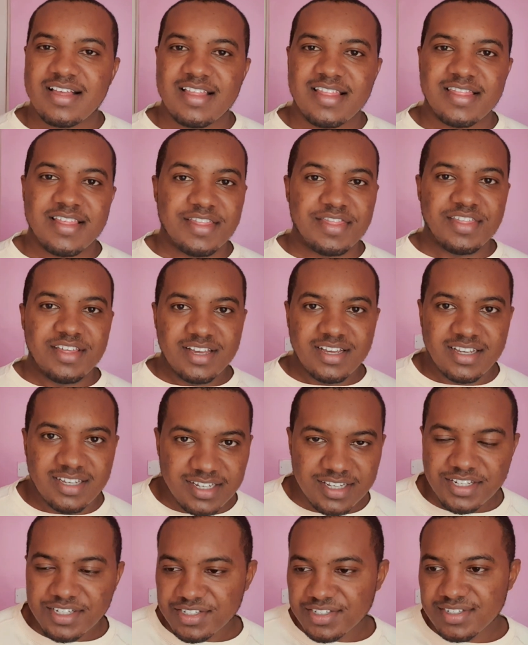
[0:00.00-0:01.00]
The thing
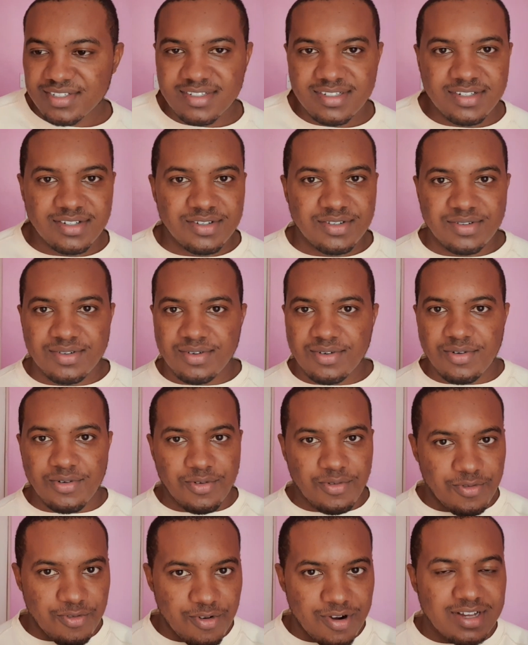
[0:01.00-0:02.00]
is,
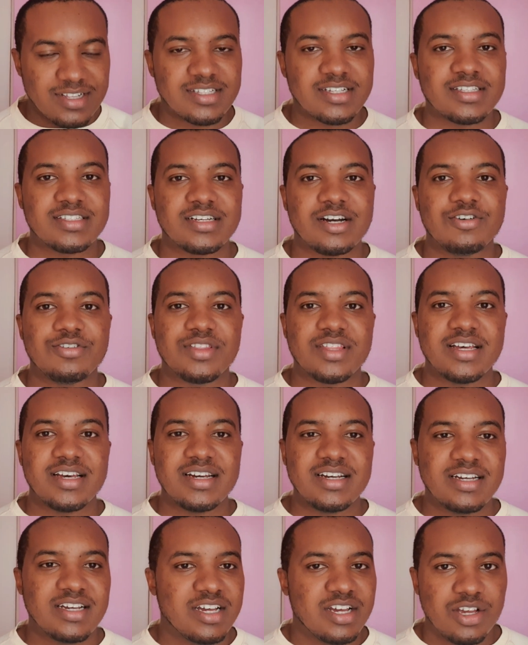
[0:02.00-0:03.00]
once it's out
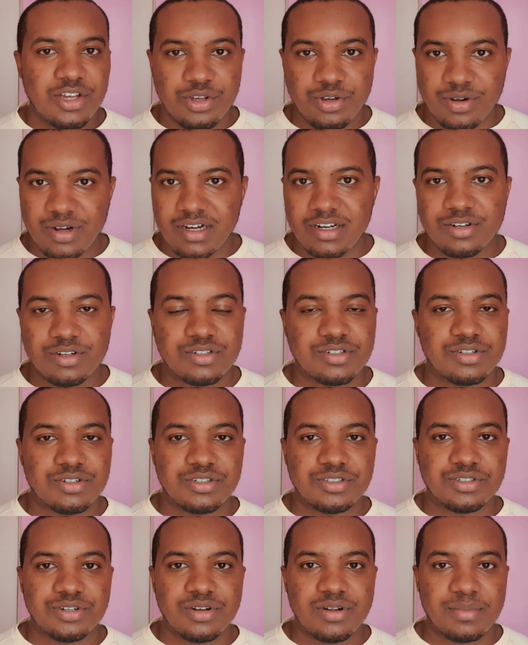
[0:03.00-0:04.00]
there, you cannot
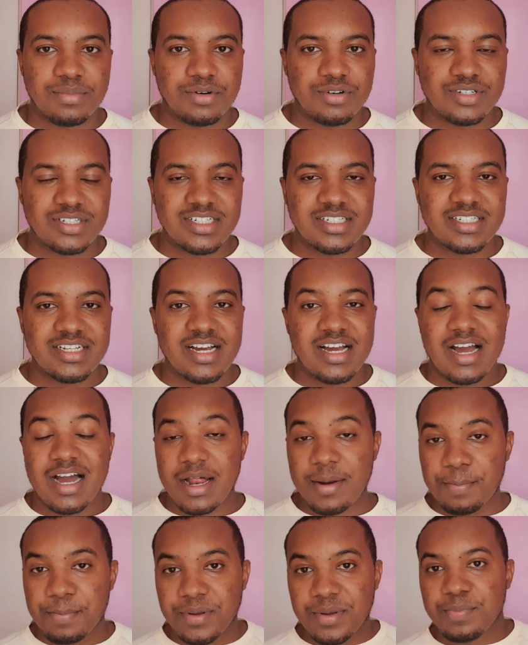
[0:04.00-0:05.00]
control about it,
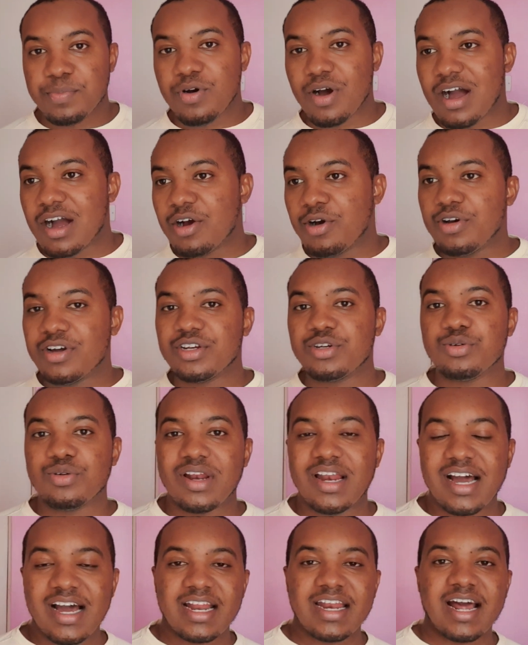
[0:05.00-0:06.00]
and people are going to
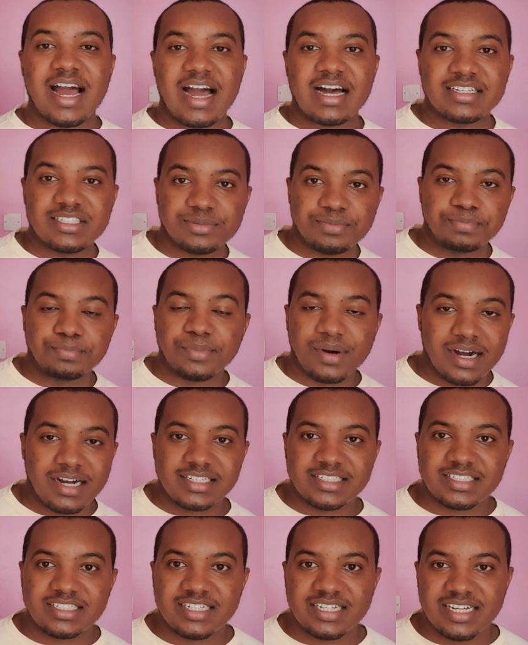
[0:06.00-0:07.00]
learn as
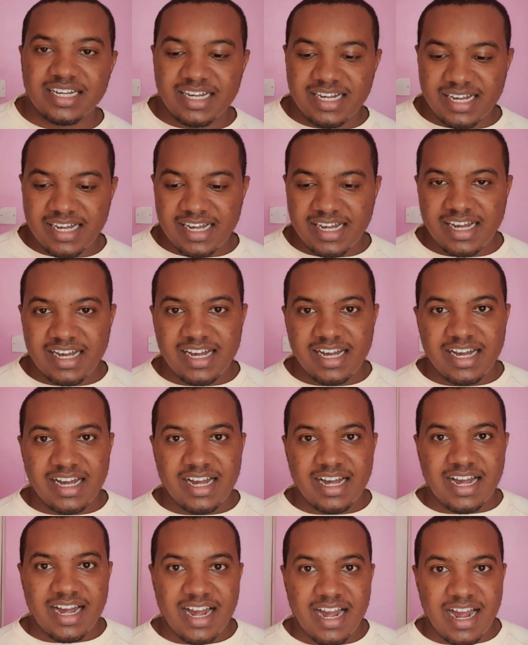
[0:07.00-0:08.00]
much
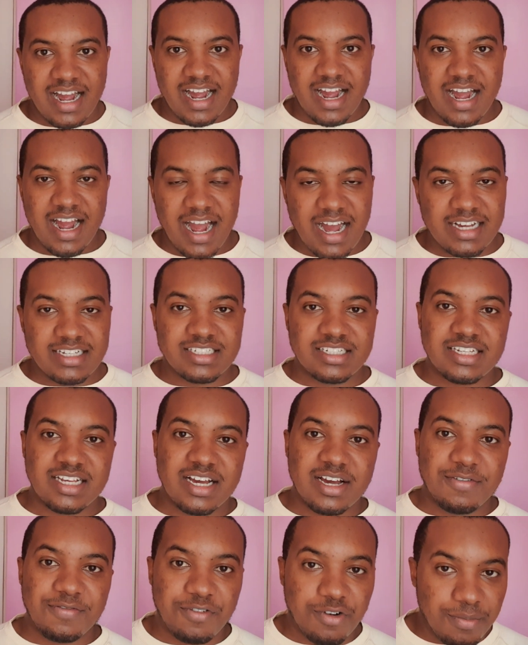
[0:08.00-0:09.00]
as
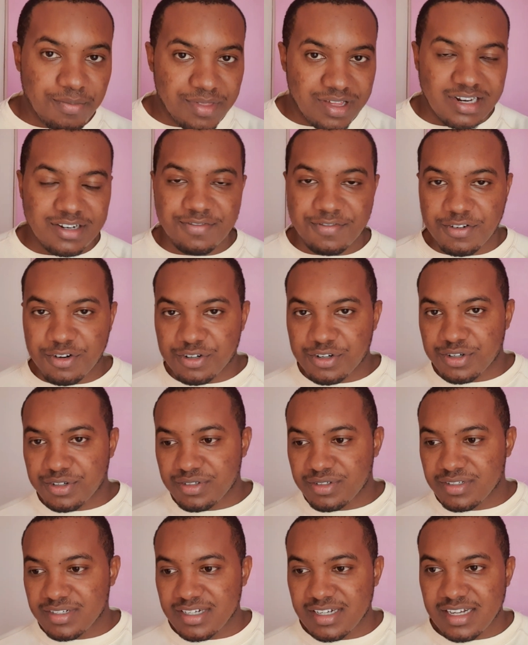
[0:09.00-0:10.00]
from that
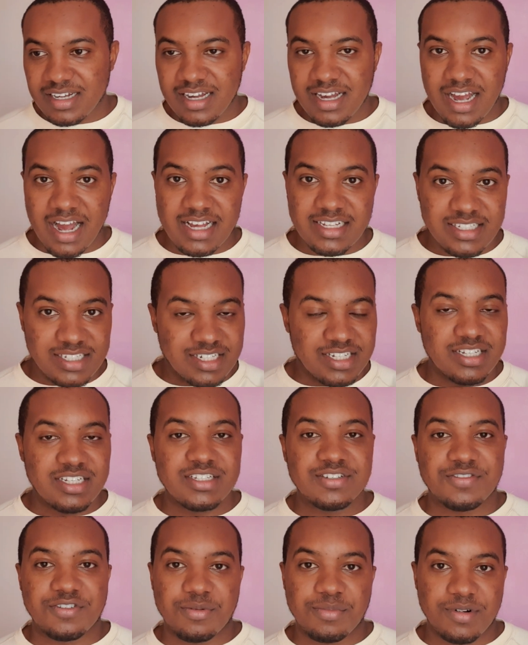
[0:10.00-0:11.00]
photo as it
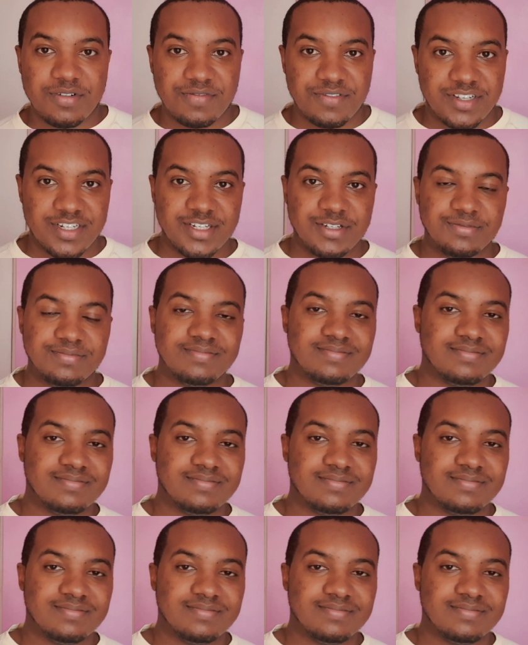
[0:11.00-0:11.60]
is from a video.